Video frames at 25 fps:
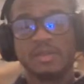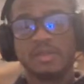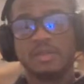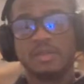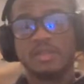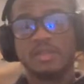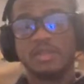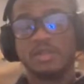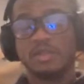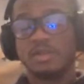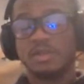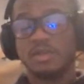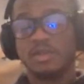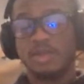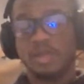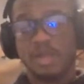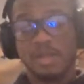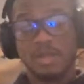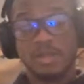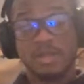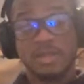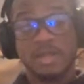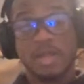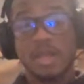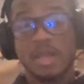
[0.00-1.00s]

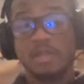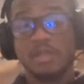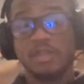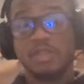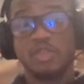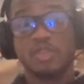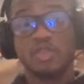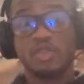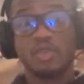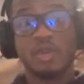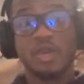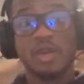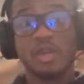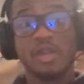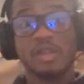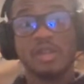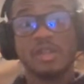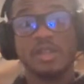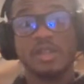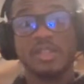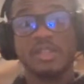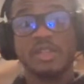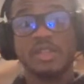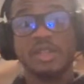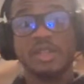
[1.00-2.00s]
The Drew
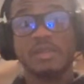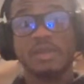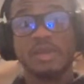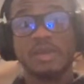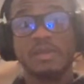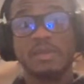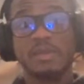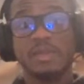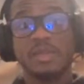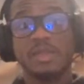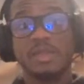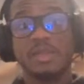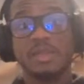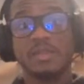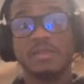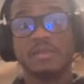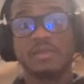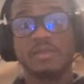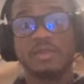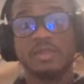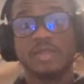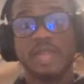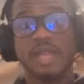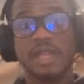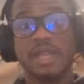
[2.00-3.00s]
Holiday trade made me think of
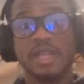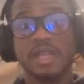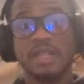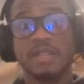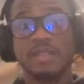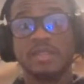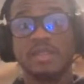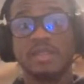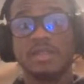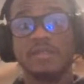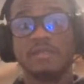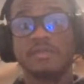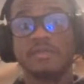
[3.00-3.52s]
it. That's enough.